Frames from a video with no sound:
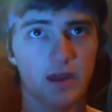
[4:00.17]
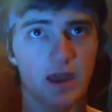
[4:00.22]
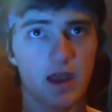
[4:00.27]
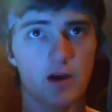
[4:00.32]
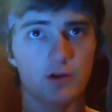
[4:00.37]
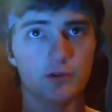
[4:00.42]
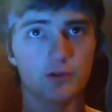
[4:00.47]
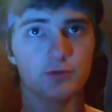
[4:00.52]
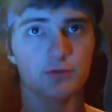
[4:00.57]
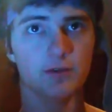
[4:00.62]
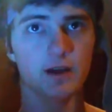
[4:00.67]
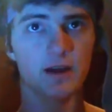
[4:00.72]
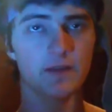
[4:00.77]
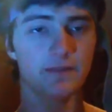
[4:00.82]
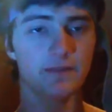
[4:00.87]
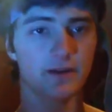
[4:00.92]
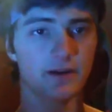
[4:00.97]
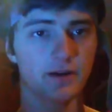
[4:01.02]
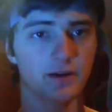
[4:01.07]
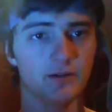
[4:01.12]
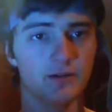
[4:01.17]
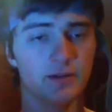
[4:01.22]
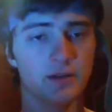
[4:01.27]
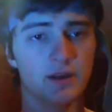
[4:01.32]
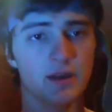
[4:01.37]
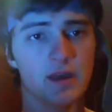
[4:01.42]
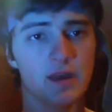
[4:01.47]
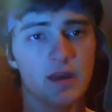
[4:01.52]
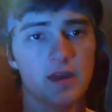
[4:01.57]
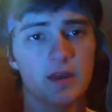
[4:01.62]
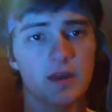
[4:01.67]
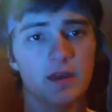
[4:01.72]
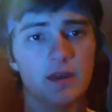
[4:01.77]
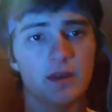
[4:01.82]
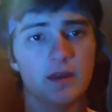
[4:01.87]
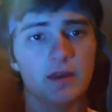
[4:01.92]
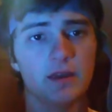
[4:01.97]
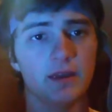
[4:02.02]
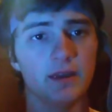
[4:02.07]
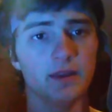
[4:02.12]
how you got there,
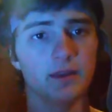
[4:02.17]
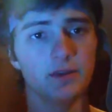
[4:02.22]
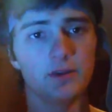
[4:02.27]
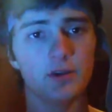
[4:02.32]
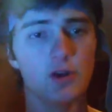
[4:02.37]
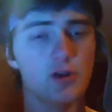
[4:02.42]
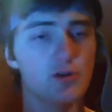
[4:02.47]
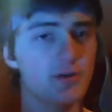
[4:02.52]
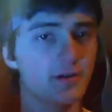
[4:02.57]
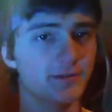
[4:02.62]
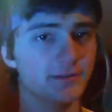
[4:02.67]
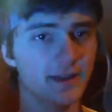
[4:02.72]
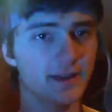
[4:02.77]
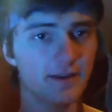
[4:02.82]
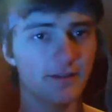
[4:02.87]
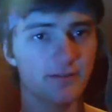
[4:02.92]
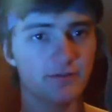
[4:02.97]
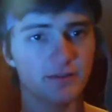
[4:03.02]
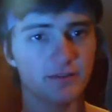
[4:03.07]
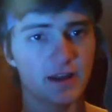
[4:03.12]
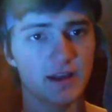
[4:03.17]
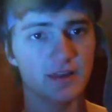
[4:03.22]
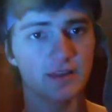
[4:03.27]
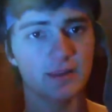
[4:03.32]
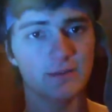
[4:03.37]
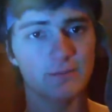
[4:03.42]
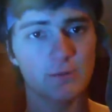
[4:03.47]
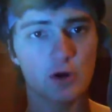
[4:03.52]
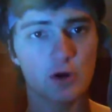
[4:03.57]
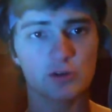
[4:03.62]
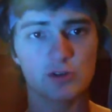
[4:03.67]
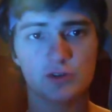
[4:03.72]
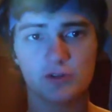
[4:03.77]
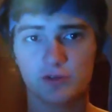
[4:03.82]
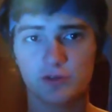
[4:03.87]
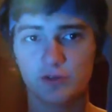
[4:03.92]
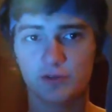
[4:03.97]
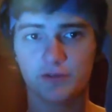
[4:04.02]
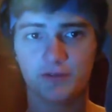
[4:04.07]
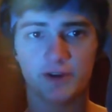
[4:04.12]
and, you know, you identify the
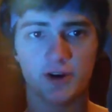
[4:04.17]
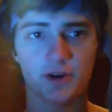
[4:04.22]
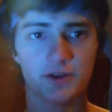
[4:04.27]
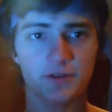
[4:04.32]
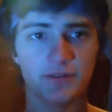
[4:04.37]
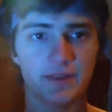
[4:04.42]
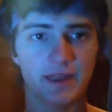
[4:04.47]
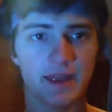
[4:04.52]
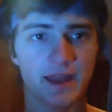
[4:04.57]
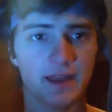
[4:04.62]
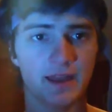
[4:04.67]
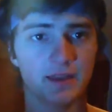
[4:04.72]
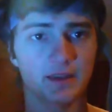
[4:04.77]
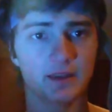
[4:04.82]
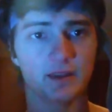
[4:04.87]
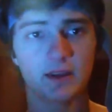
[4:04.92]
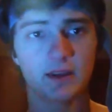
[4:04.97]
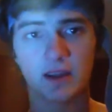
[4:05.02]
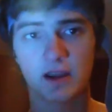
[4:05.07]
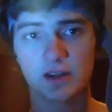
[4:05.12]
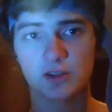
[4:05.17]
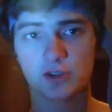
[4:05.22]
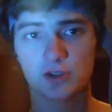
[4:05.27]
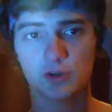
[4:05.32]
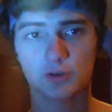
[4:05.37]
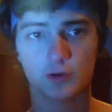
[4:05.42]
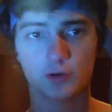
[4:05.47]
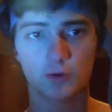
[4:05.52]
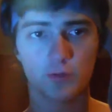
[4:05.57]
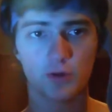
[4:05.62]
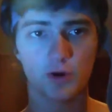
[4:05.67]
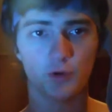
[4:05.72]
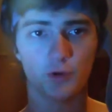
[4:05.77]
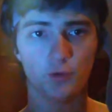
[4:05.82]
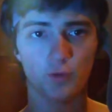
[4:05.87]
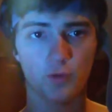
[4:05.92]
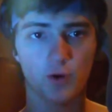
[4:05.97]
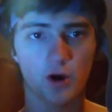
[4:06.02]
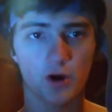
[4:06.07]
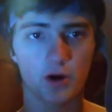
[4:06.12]
emotions you felt that got you to where
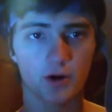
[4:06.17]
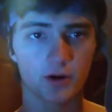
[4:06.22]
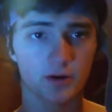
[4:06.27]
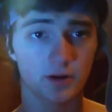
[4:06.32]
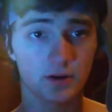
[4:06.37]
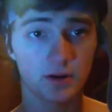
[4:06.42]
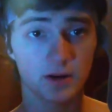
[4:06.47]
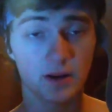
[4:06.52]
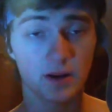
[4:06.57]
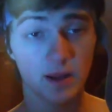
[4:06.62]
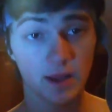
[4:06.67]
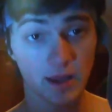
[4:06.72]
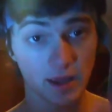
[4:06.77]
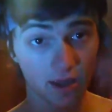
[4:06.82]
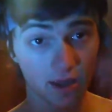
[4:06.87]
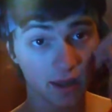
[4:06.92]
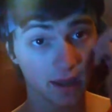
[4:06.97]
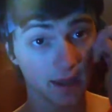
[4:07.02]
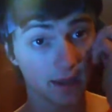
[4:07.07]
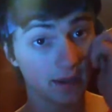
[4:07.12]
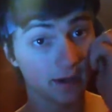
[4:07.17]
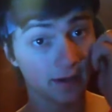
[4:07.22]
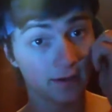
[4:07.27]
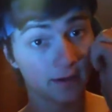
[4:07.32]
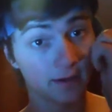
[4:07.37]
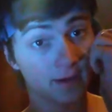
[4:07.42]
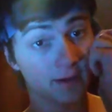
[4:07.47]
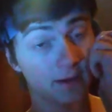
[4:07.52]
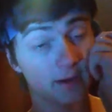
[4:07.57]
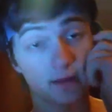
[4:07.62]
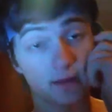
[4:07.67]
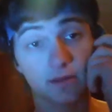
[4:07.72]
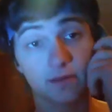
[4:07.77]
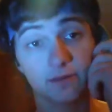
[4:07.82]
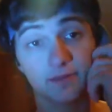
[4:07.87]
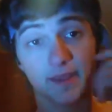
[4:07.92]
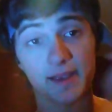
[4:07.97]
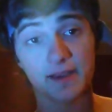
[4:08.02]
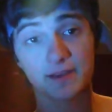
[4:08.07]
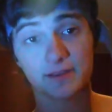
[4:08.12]
you are. And
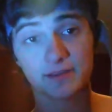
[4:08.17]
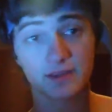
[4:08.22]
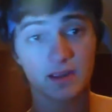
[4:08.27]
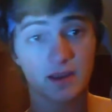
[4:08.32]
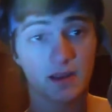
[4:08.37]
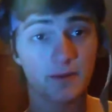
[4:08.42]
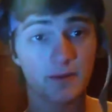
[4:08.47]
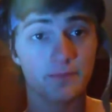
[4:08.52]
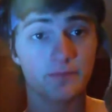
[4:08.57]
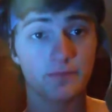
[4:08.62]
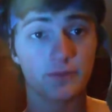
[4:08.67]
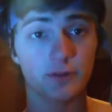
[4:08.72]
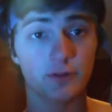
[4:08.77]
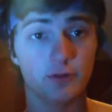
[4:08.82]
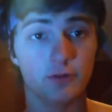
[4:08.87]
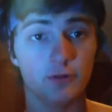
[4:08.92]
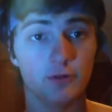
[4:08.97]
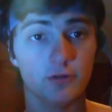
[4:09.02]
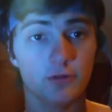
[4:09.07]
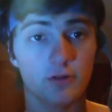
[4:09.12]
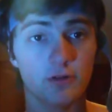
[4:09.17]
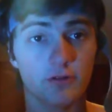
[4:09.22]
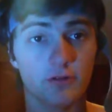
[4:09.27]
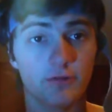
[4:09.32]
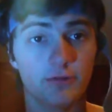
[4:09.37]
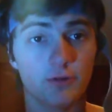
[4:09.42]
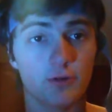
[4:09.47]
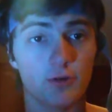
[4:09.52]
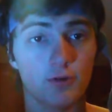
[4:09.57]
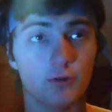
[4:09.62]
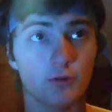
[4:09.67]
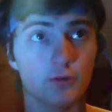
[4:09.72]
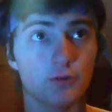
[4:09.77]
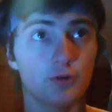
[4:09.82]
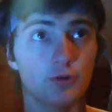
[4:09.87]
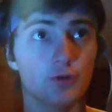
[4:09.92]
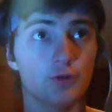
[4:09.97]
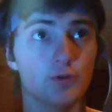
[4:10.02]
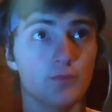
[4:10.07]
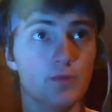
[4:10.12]
next time you feel
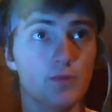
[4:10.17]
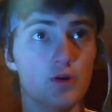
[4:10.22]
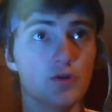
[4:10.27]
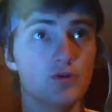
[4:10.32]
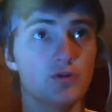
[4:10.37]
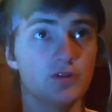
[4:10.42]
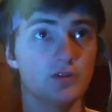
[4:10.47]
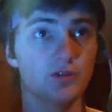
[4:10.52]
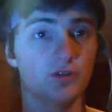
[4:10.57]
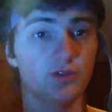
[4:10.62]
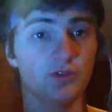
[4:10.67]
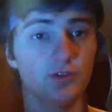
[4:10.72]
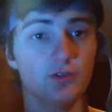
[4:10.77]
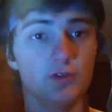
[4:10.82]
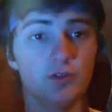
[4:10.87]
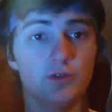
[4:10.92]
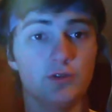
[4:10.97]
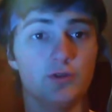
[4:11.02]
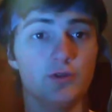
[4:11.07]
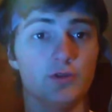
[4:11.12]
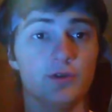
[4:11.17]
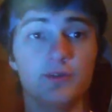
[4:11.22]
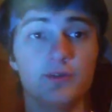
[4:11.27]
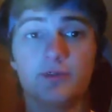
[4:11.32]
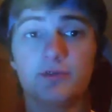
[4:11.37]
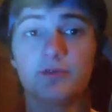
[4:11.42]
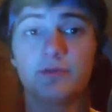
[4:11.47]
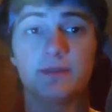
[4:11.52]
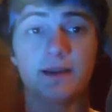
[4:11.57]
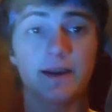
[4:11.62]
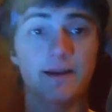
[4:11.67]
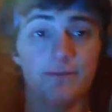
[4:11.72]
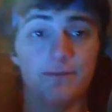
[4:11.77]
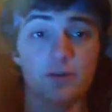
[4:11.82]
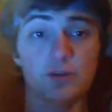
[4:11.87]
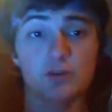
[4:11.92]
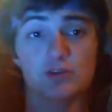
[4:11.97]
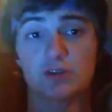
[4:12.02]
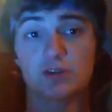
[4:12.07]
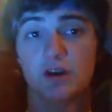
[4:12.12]
those emotions, you
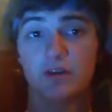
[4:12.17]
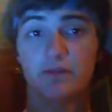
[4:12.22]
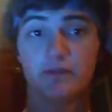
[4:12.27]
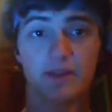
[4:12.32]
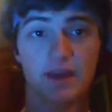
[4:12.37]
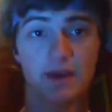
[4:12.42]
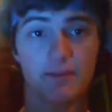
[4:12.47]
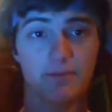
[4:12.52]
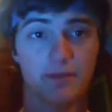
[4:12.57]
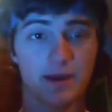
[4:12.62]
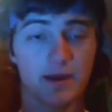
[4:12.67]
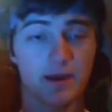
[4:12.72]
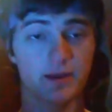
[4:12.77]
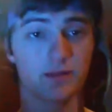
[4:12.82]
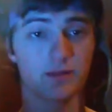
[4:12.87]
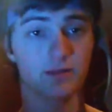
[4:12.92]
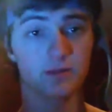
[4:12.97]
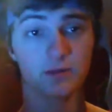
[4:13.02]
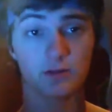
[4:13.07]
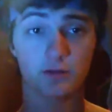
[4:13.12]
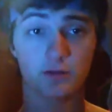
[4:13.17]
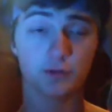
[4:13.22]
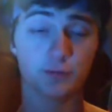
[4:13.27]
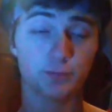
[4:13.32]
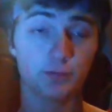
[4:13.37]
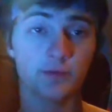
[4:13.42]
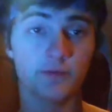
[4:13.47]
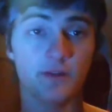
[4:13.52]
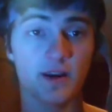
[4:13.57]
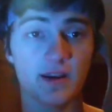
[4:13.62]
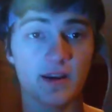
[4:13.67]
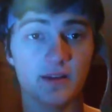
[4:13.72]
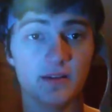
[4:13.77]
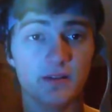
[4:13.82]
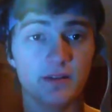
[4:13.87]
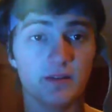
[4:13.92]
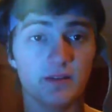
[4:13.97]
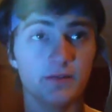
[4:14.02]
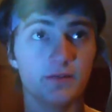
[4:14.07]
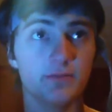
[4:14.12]
diverge off that path. You know, it's
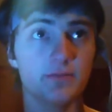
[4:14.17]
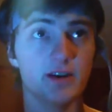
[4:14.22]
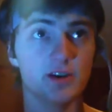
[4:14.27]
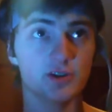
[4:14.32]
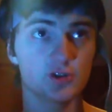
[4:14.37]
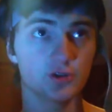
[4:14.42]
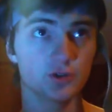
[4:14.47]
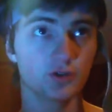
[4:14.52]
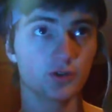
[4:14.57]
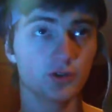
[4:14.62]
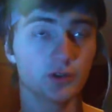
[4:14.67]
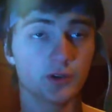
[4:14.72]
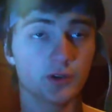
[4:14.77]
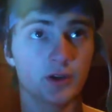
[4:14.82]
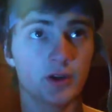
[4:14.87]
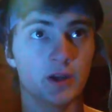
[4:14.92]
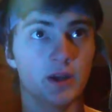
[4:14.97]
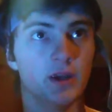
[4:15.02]
preventative measures.